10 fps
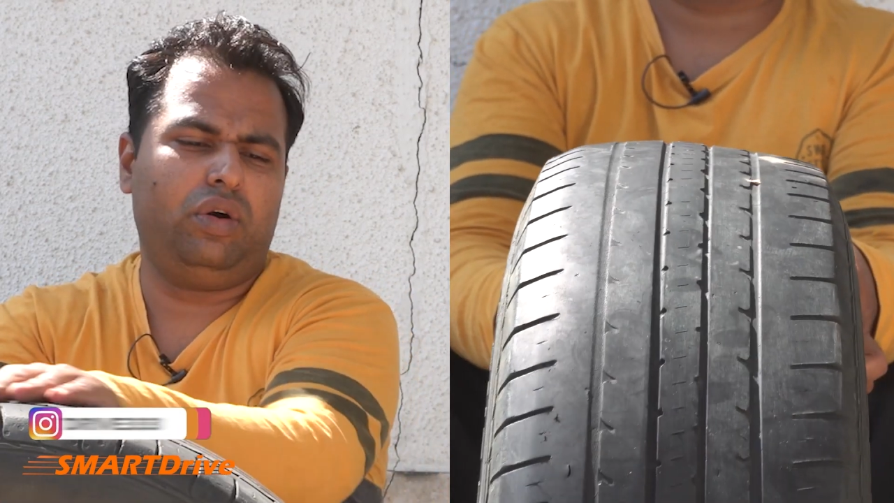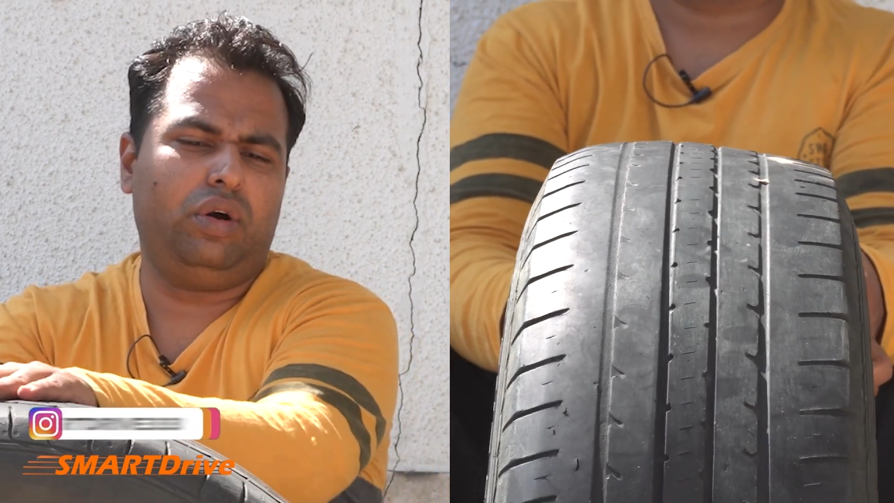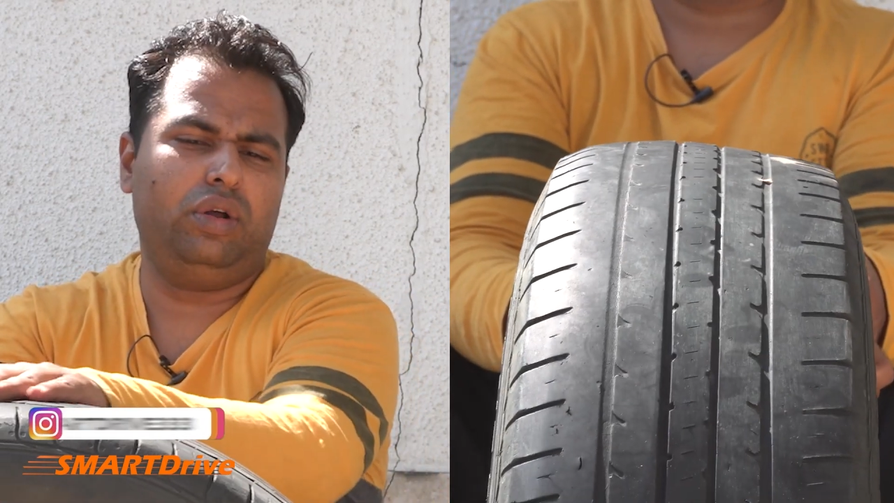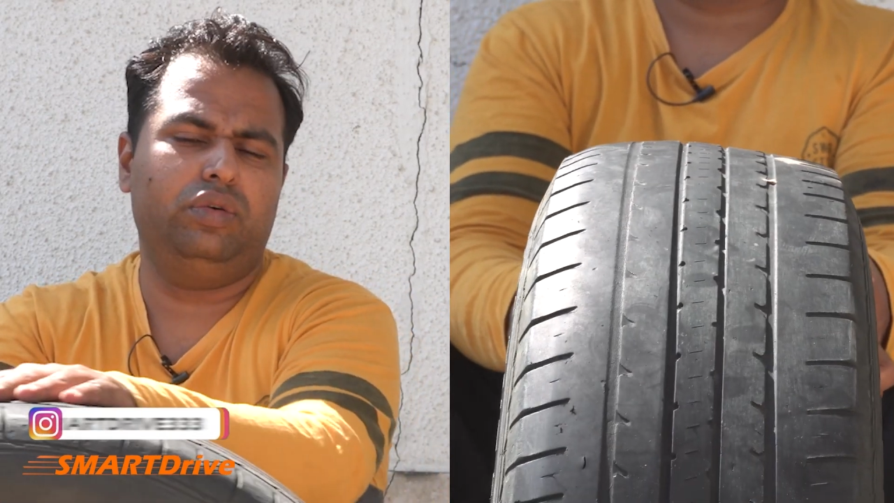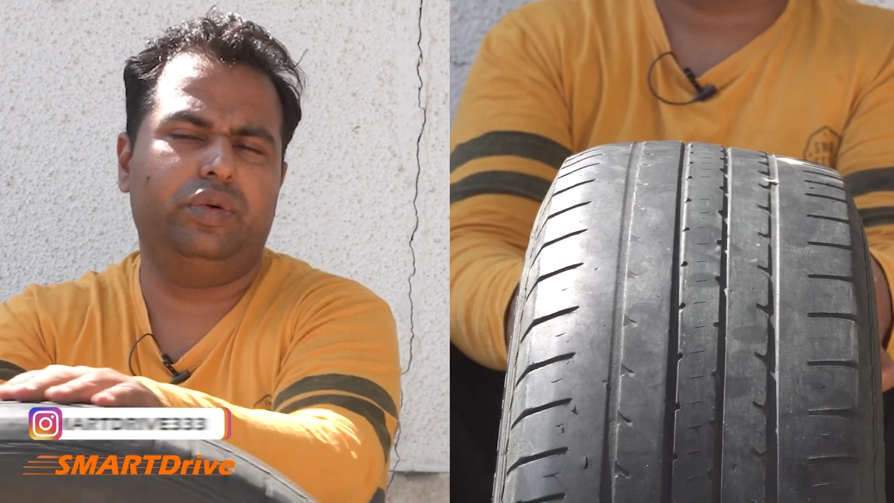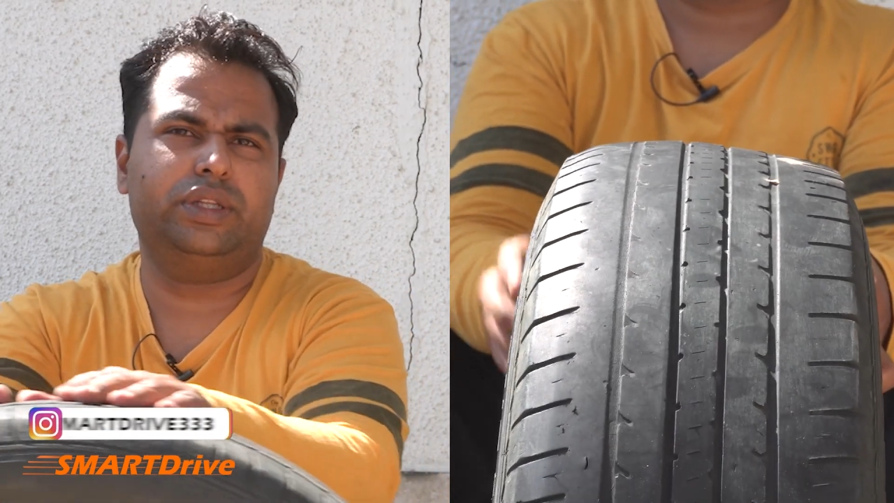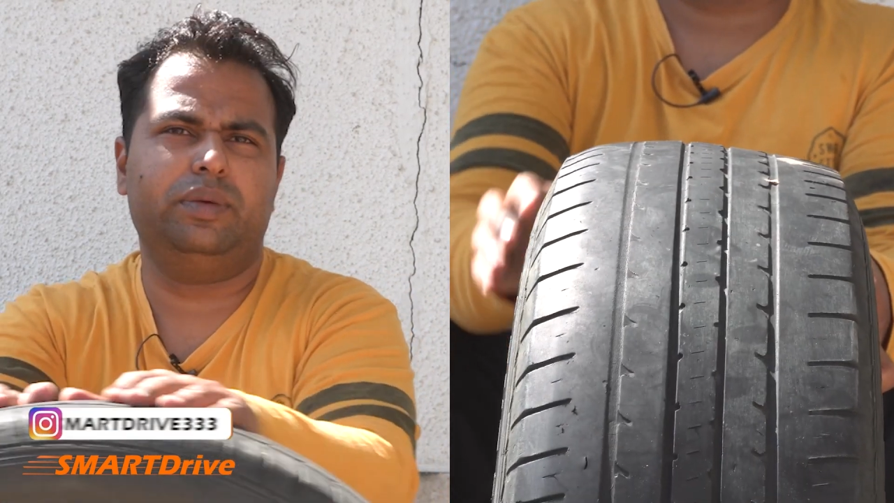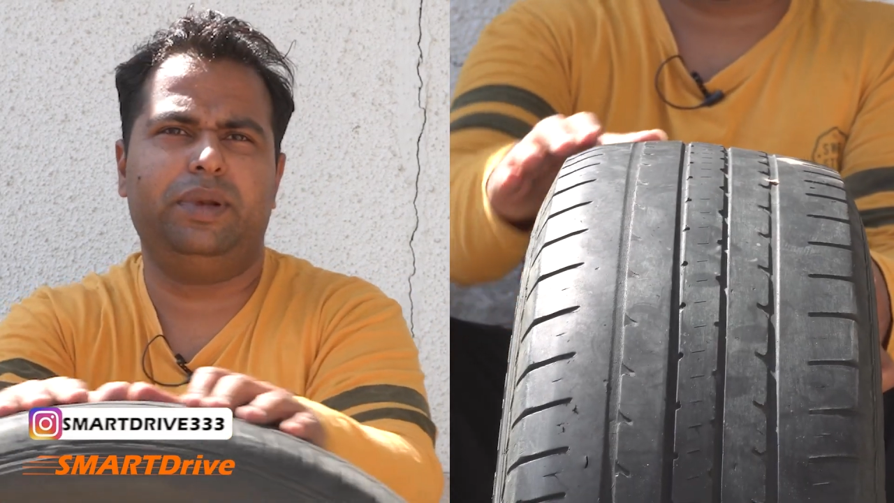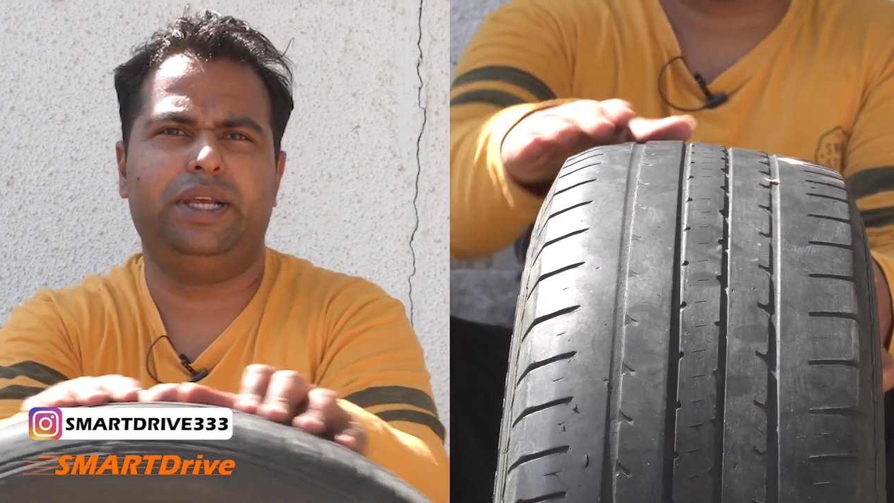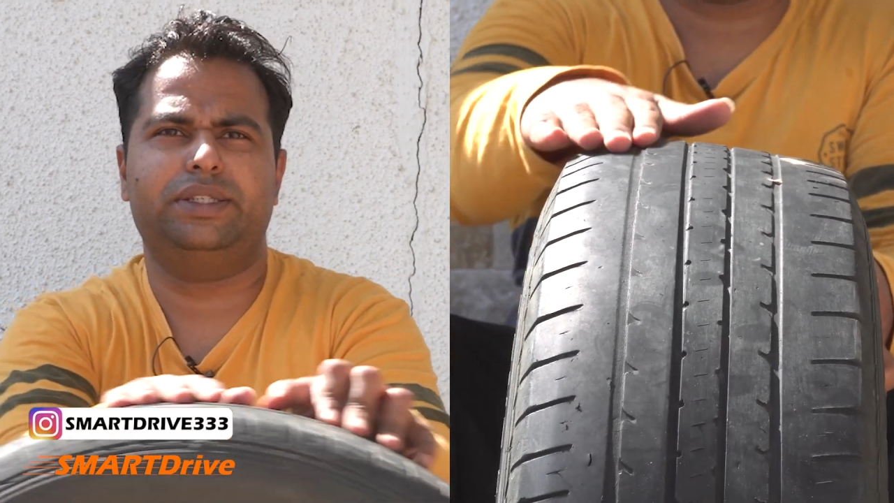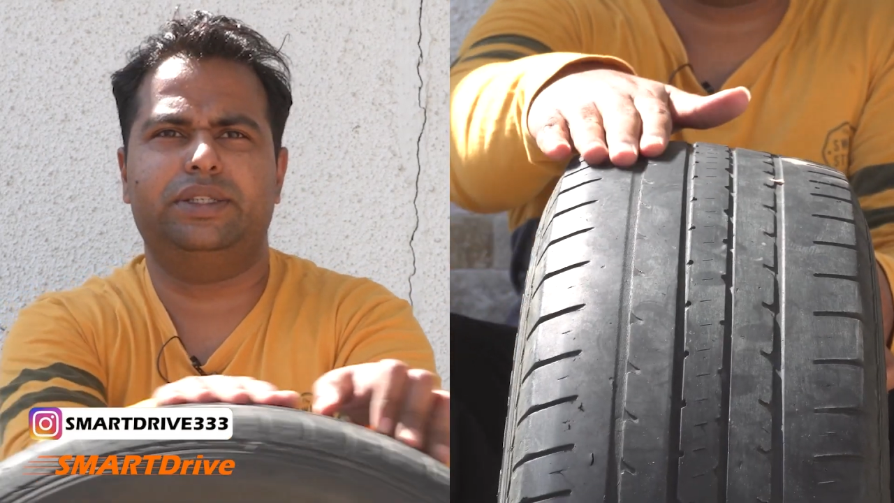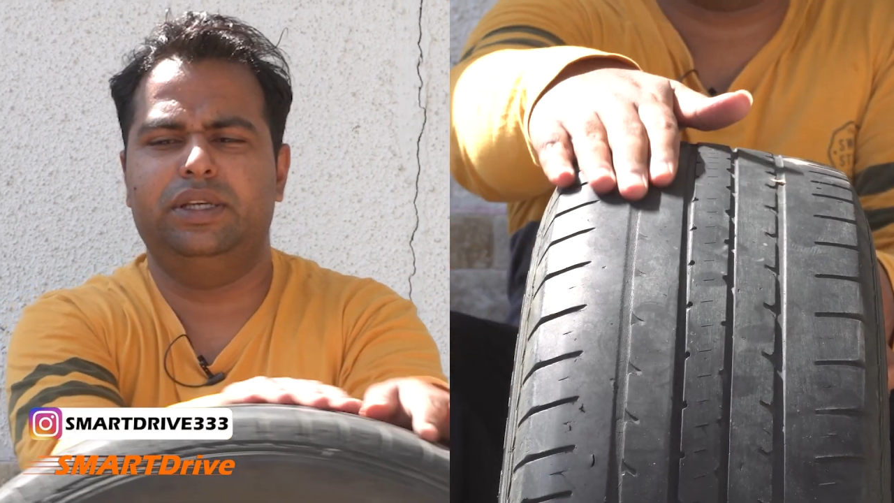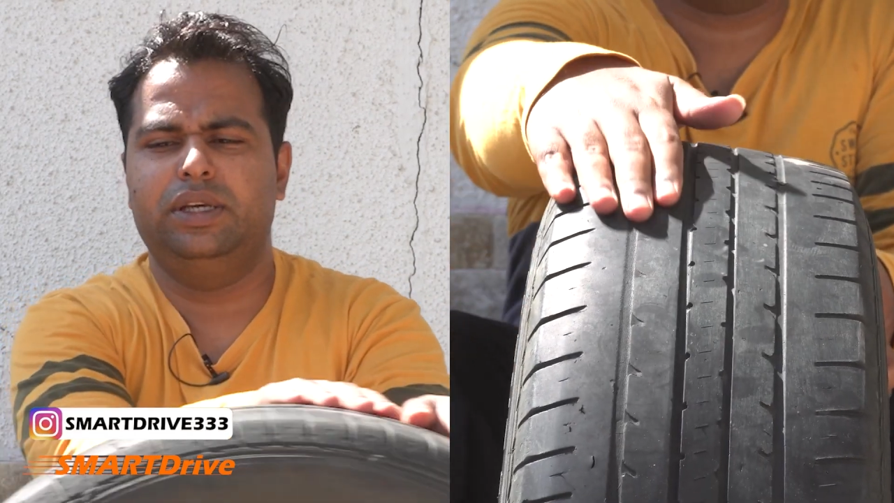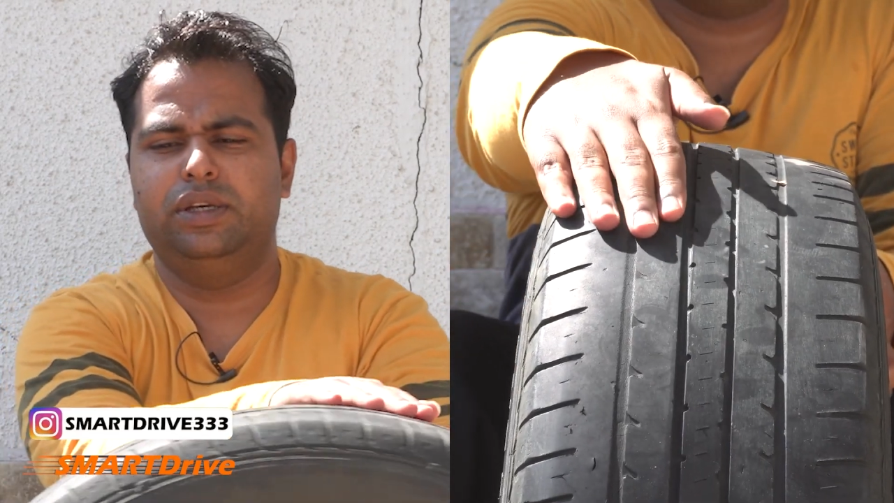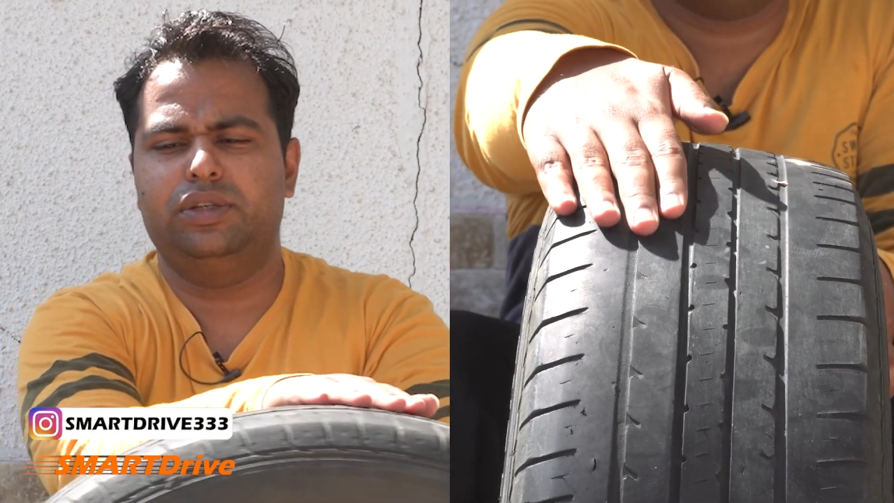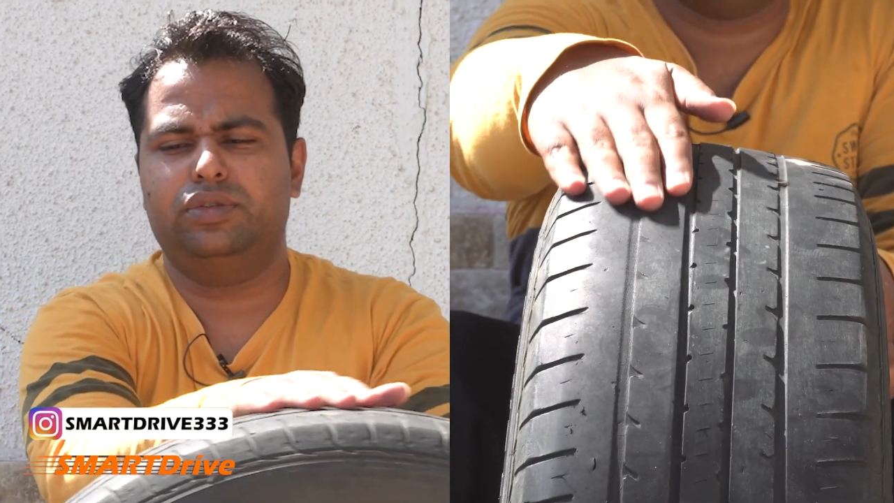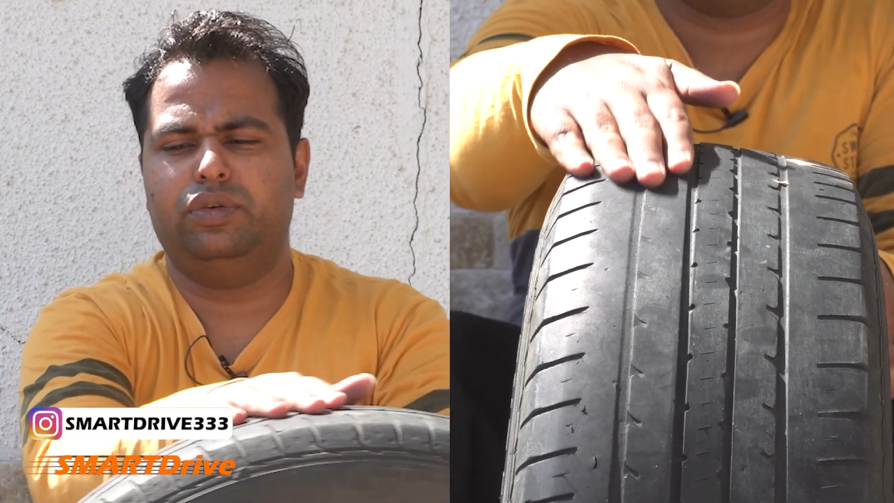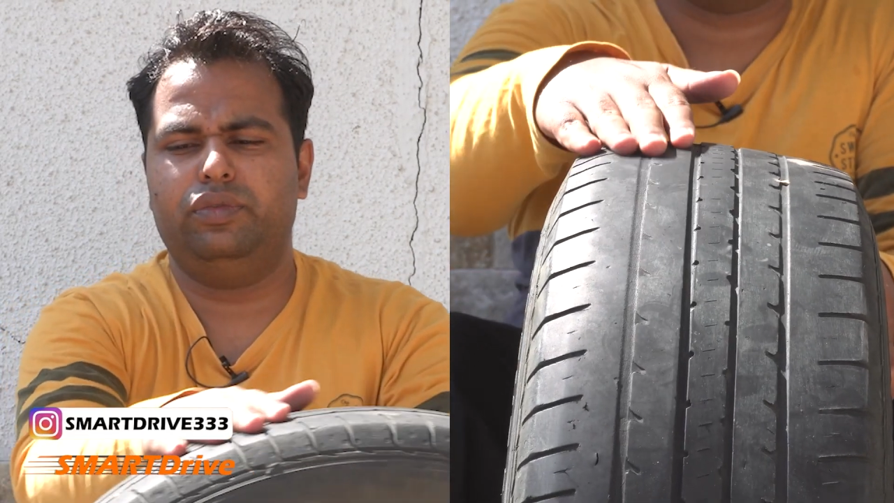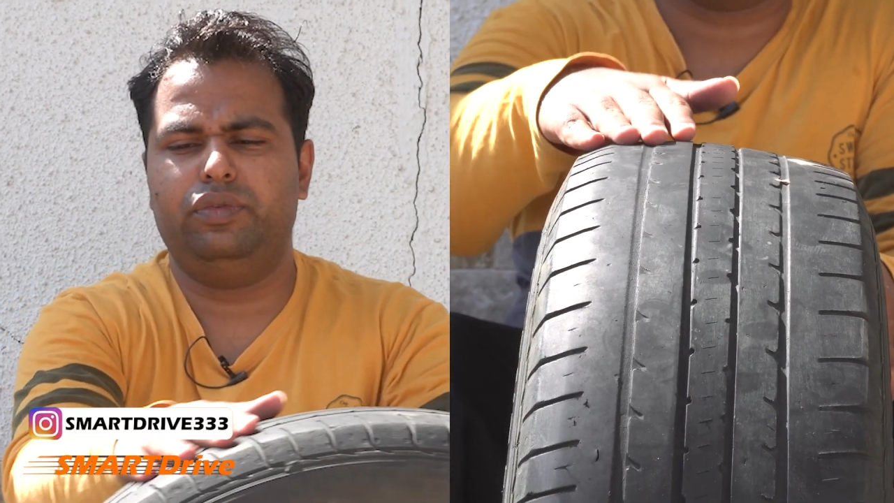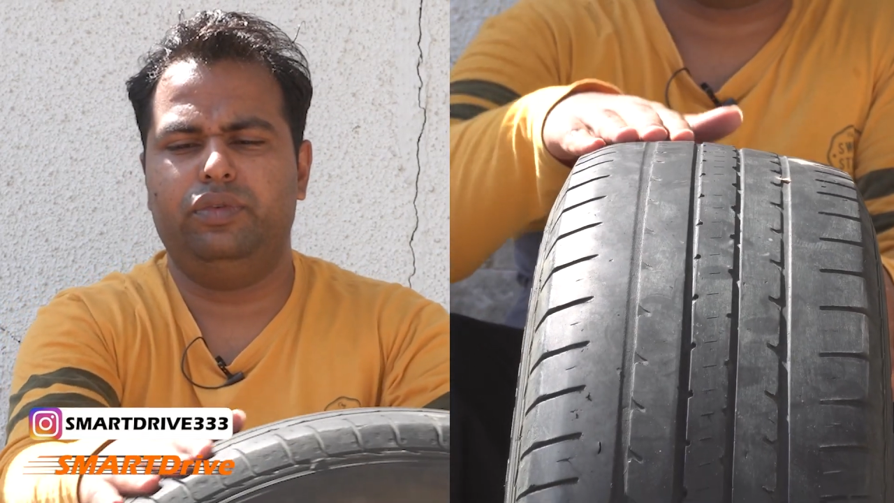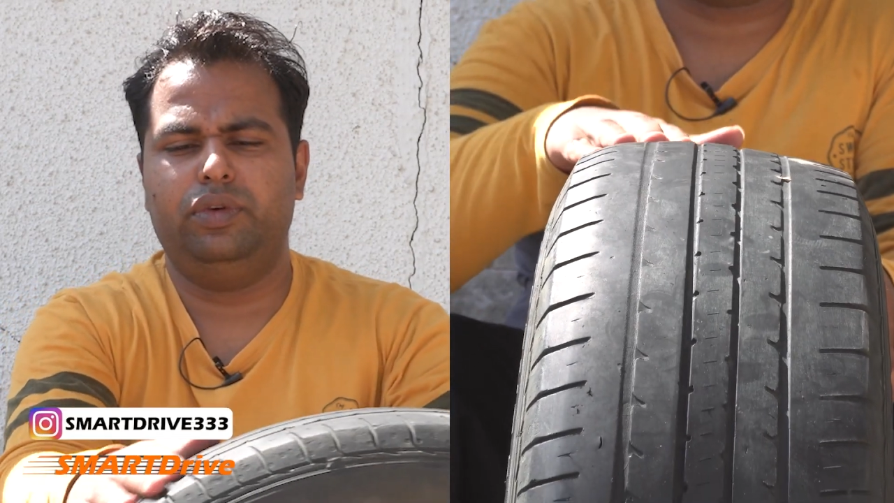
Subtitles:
all over the place. So